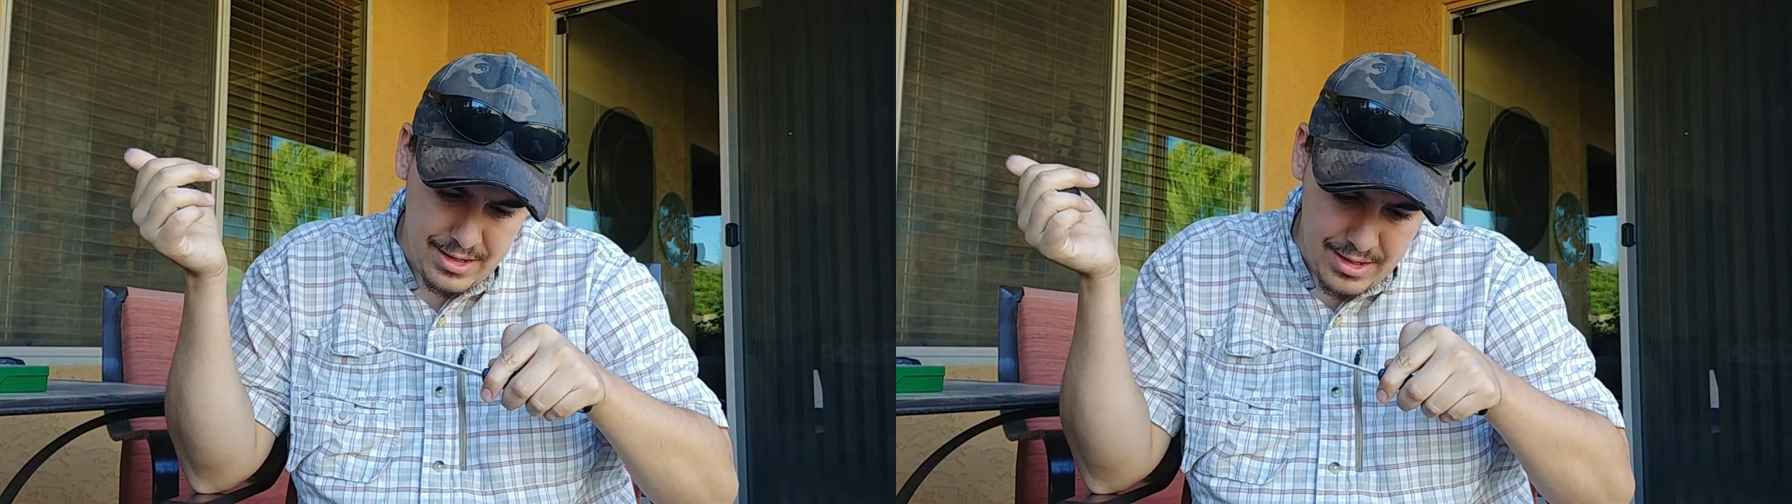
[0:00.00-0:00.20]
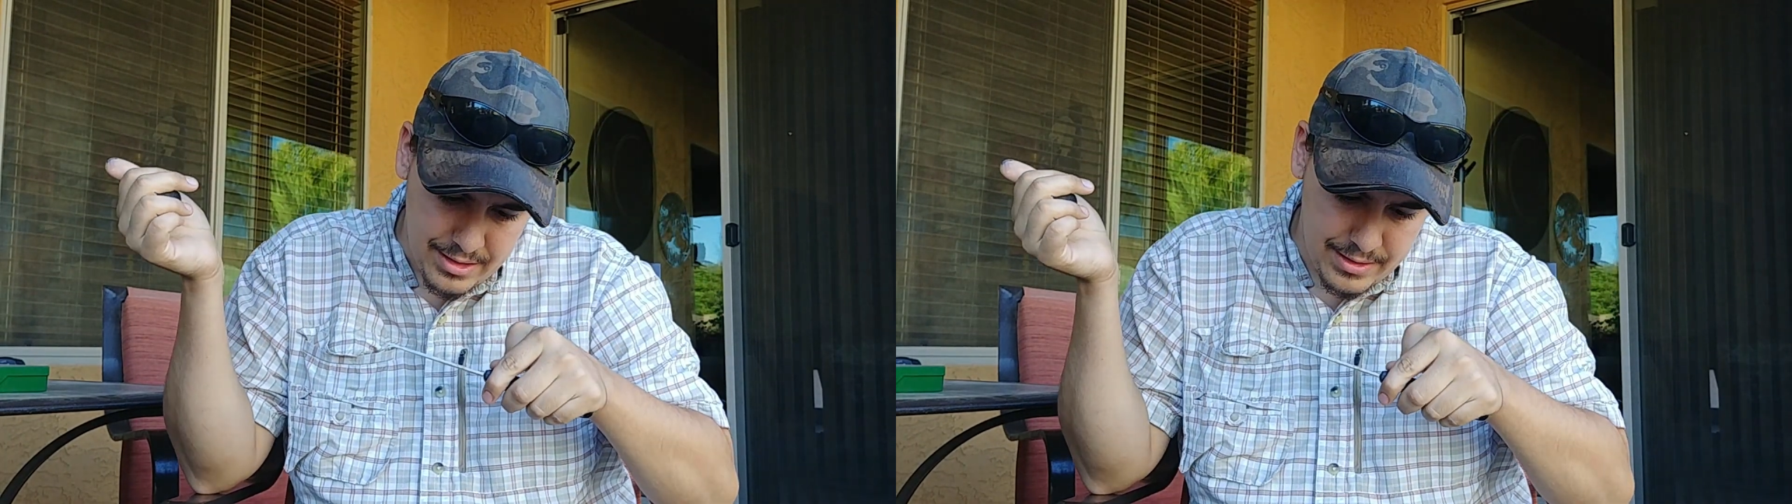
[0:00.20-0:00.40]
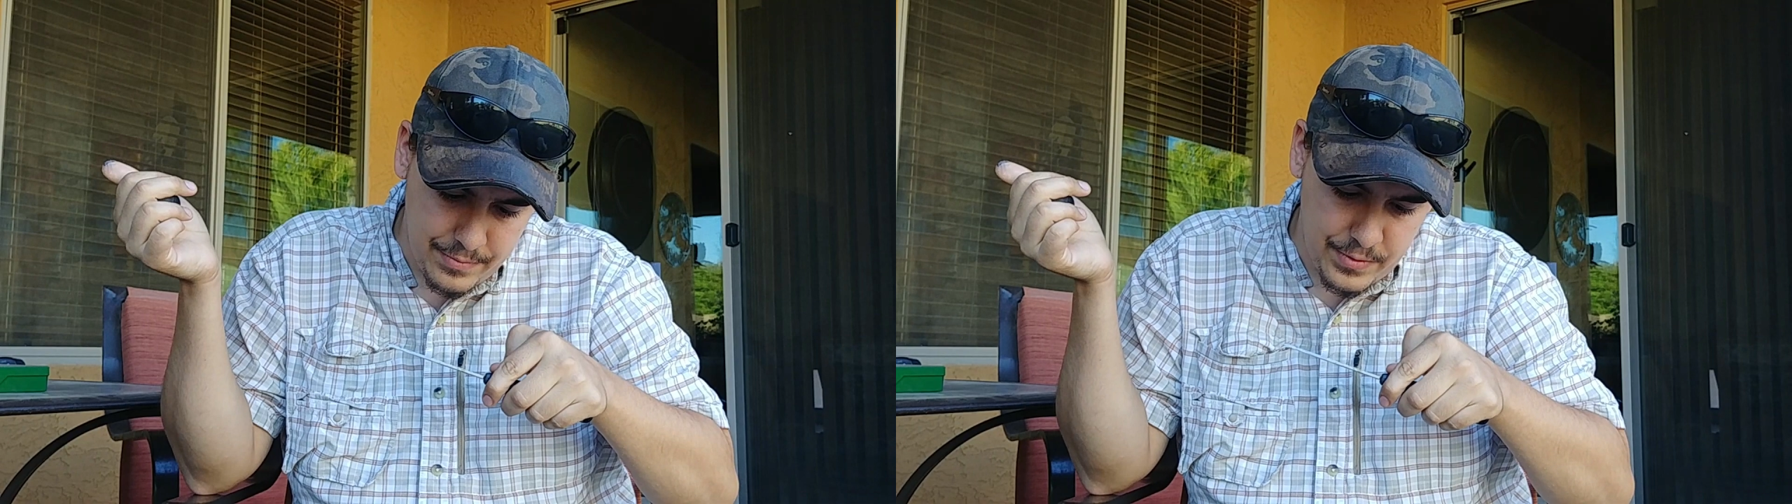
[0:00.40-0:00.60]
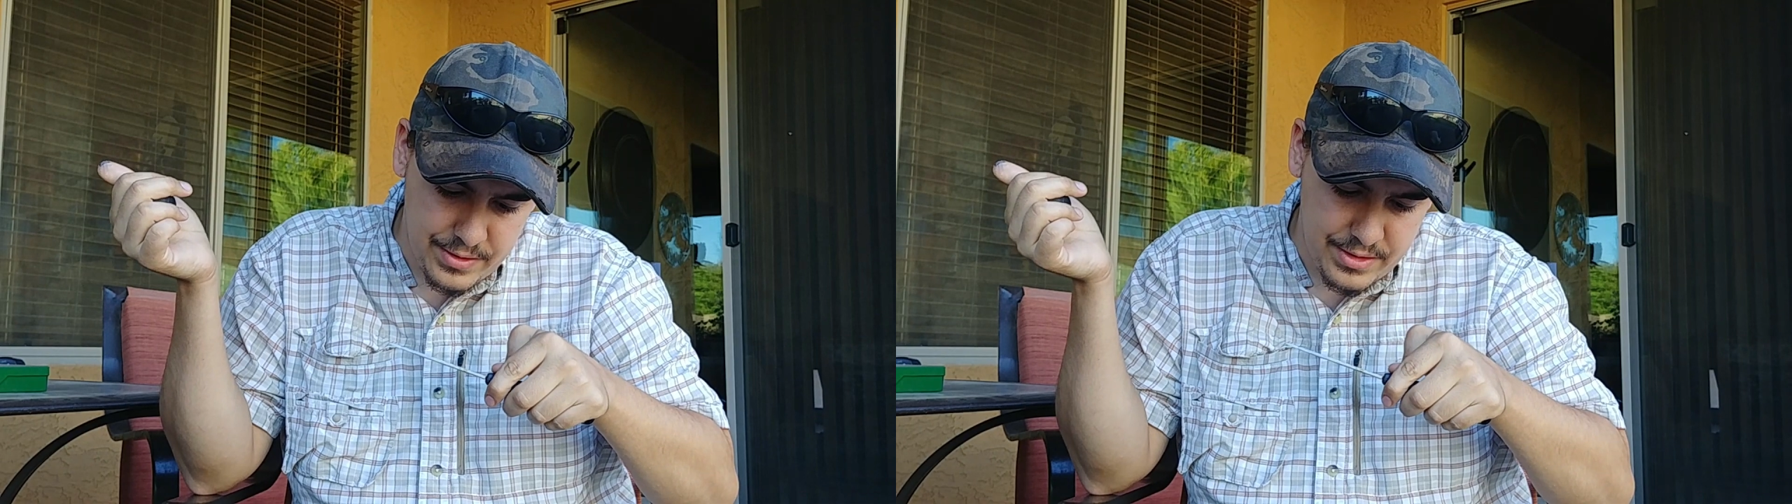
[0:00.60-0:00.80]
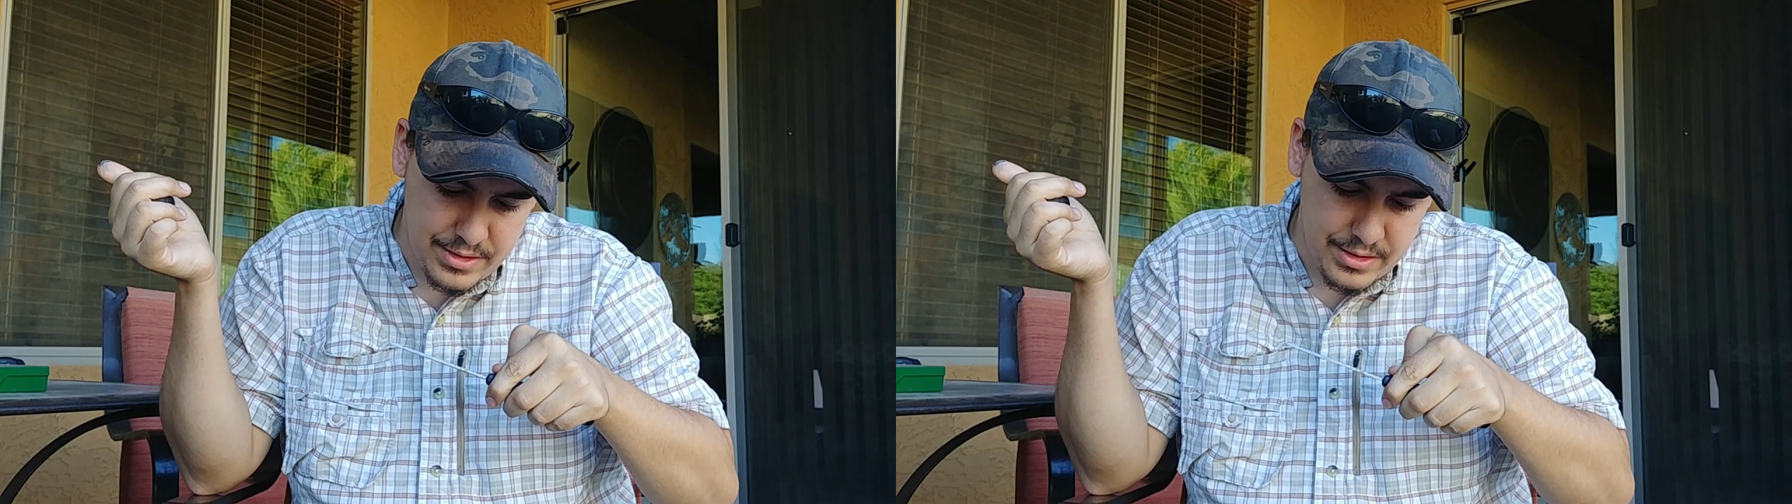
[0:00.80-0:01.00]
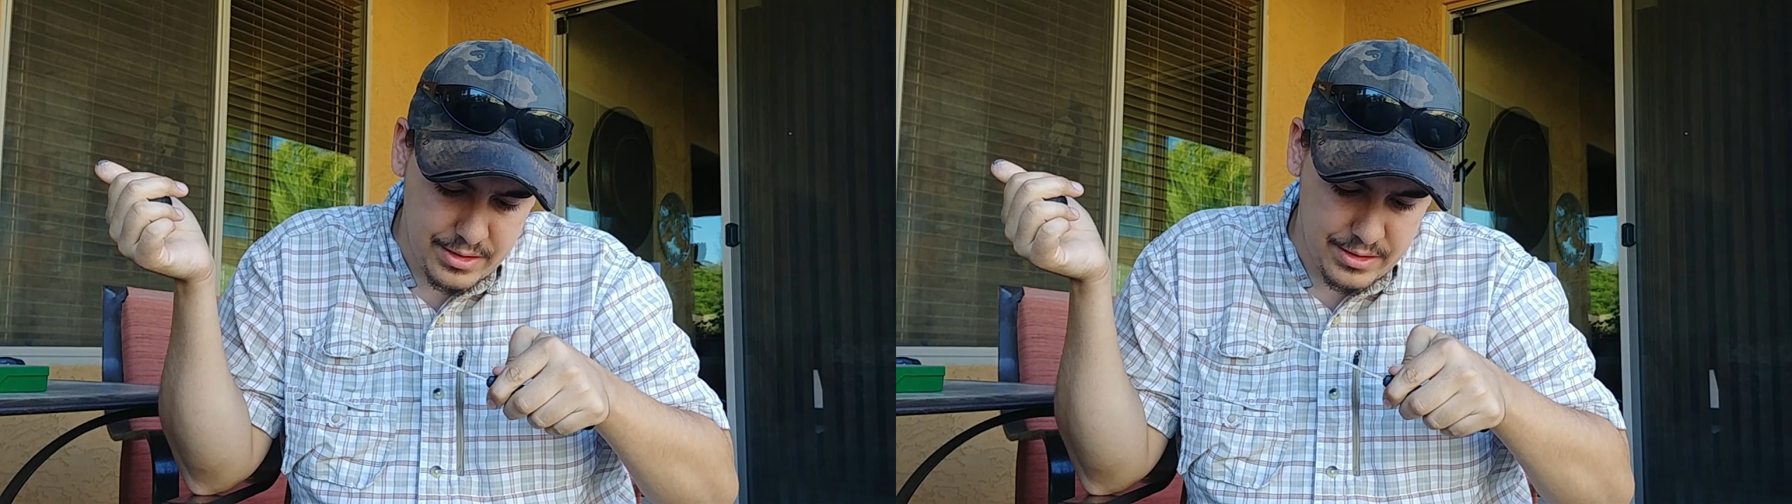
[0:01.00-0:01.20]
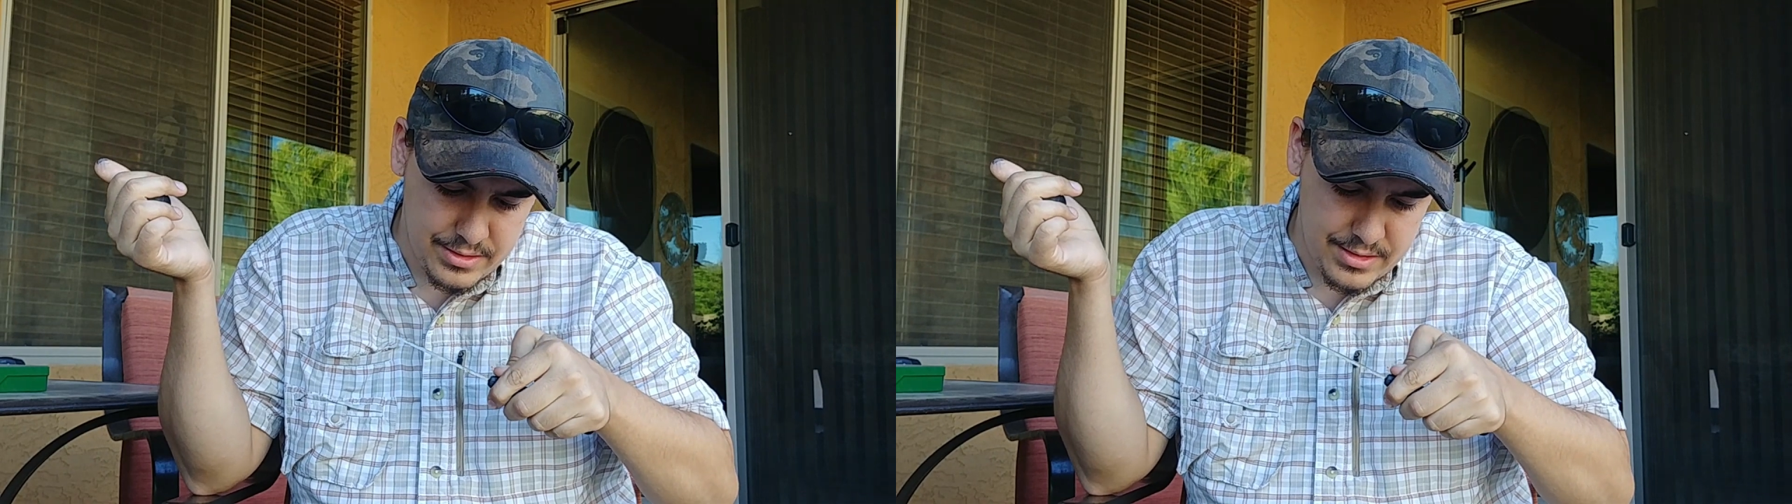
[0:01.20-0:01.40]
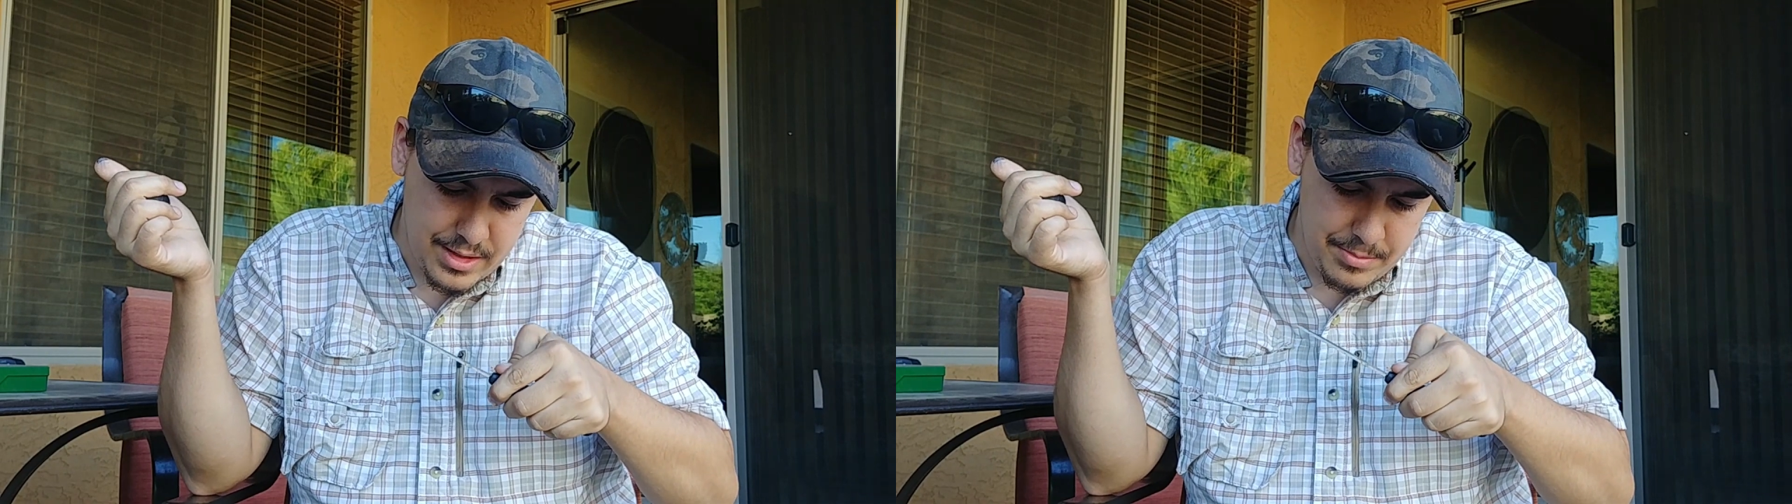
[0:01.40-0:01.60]
a different
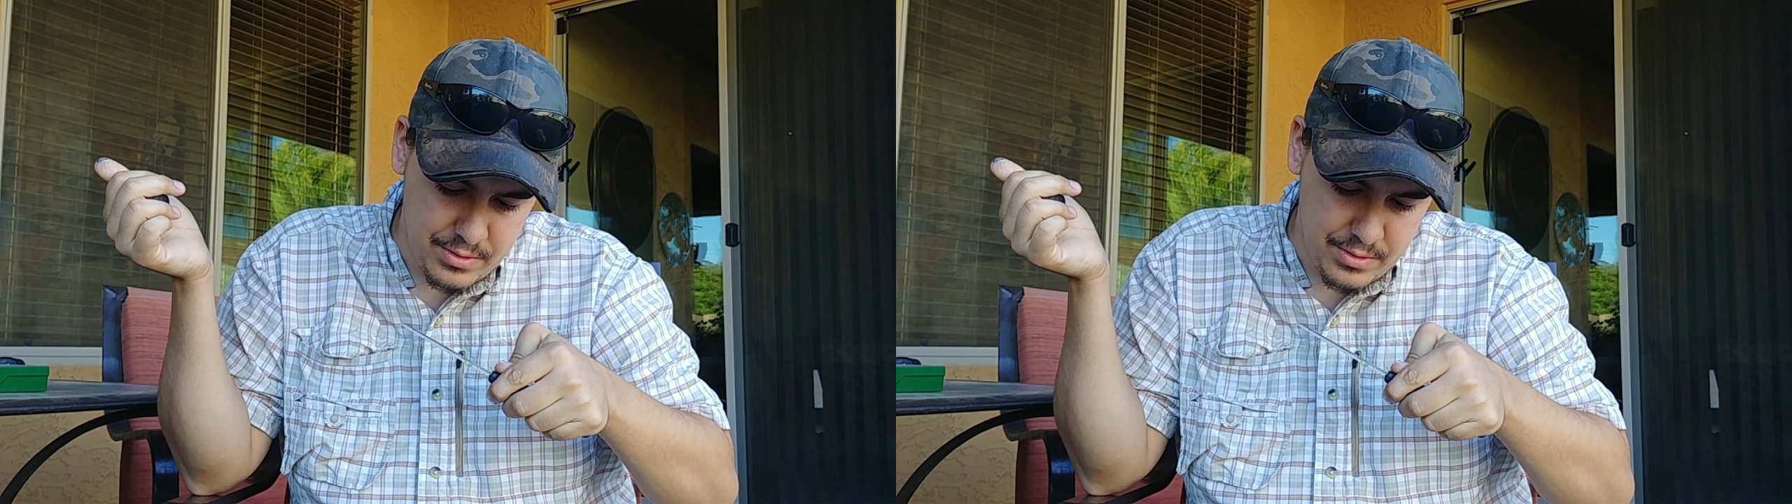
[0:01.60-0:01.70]
type